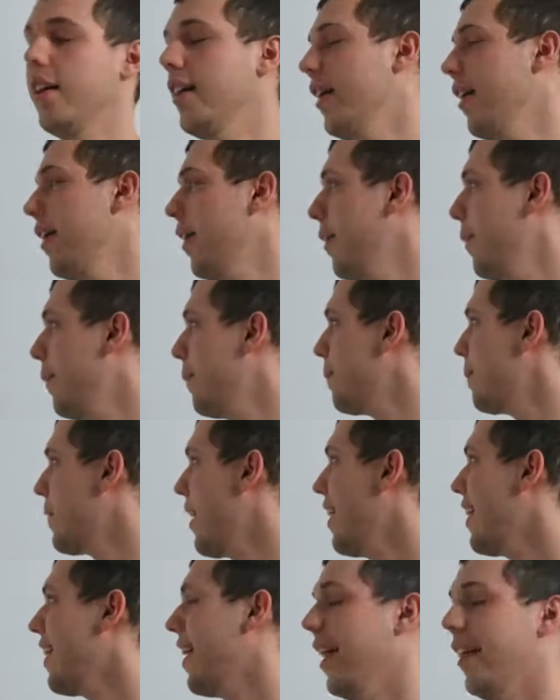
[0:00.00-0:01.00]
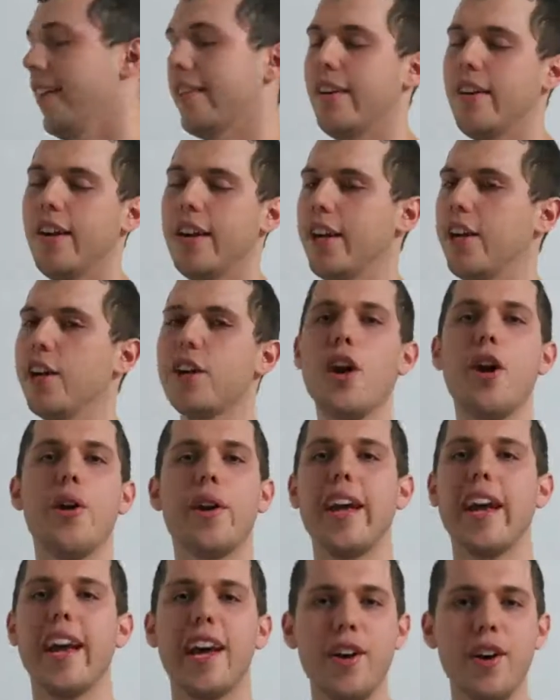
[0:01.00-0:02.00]
And again, you're not going to go
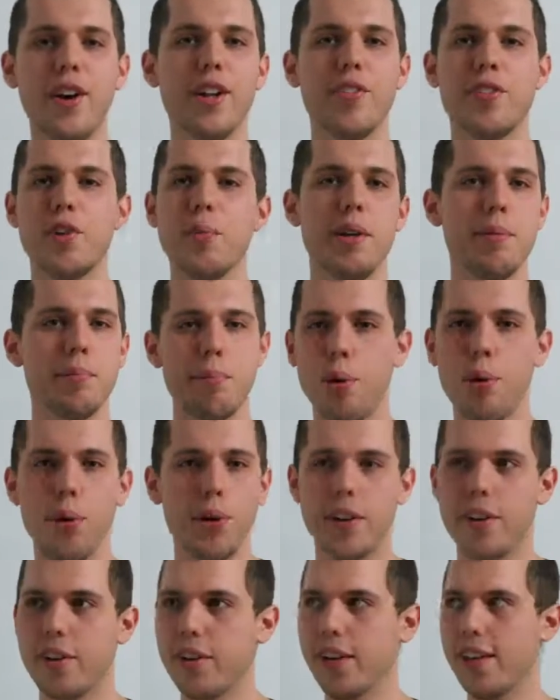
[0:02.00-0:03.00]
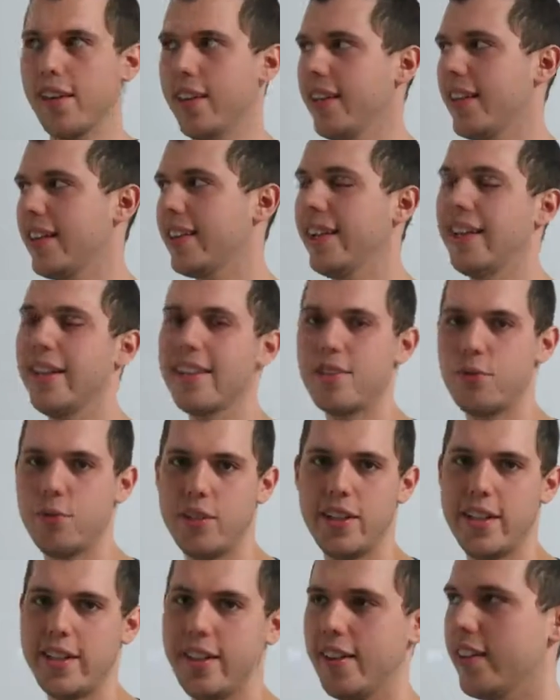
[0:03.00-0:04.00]
to hell if you eat pork or anything like that. It's
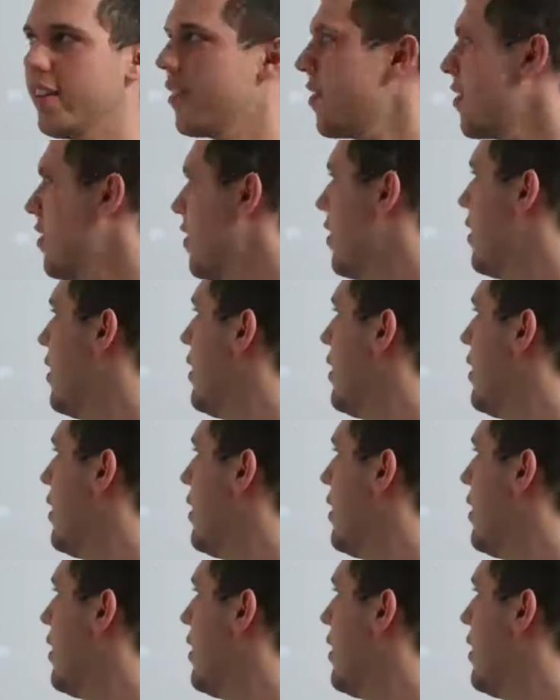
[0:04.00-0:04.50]
ridiculous.